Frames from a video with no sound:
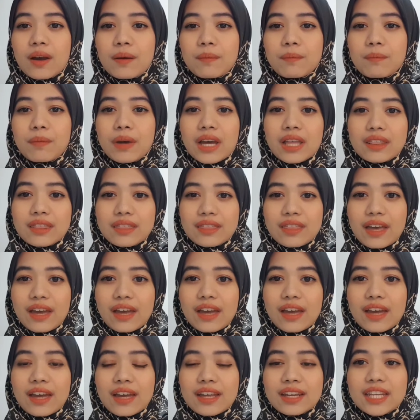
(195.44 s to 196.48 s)
but
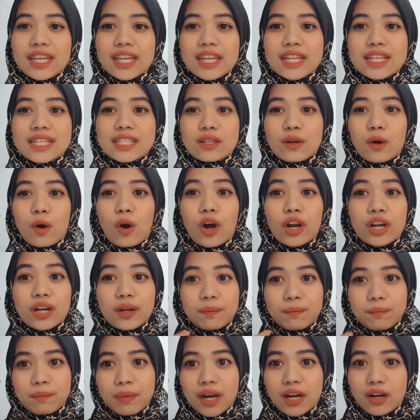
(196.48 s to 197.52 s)
then it is on the
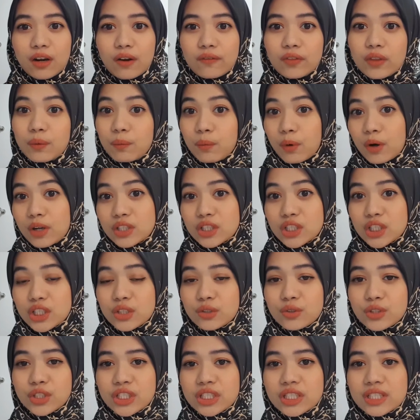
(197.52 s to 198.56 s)
part of the
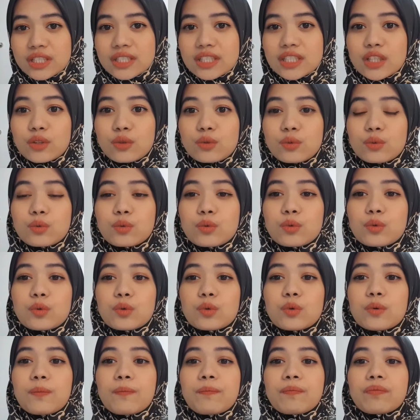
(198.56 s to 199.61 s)
prosecutions
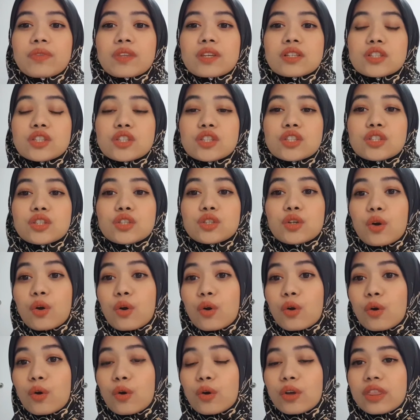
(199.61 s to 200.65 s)
to
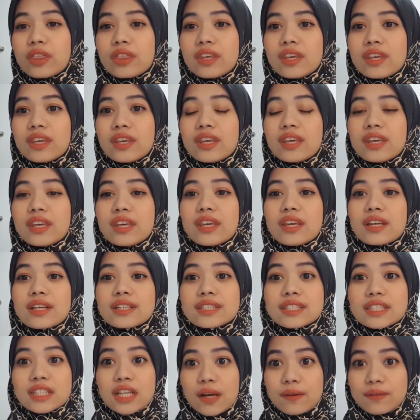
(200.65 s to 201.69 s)
show the
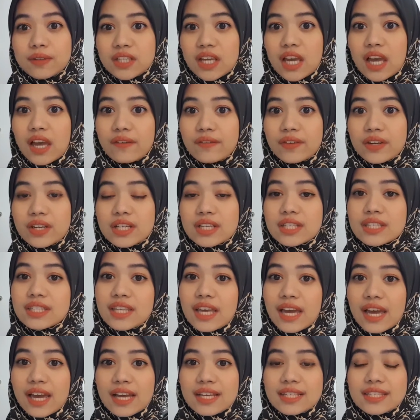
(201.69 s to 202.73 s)
circumstantial evidence
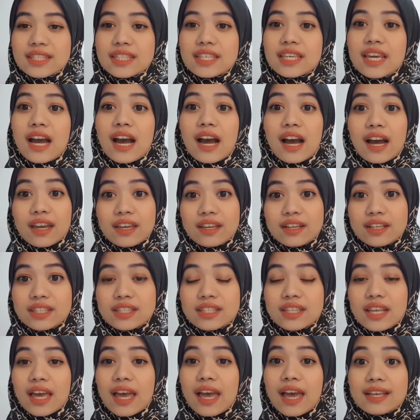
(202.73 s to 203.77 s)
has the
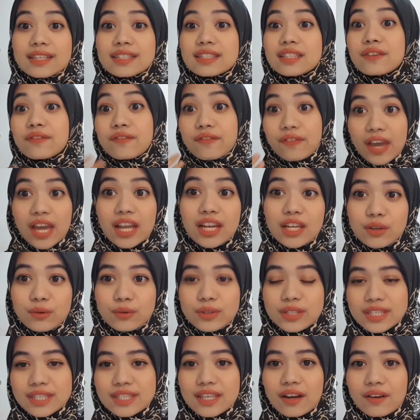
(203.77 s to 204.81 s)
value
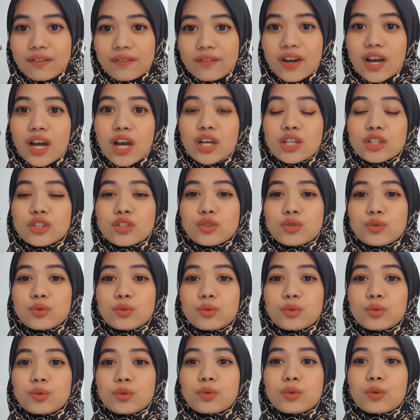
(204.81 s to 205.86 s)
itself
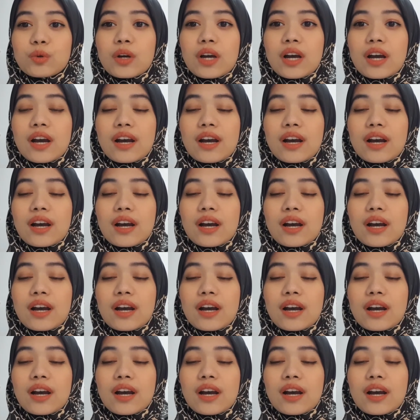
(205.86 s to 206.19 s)
to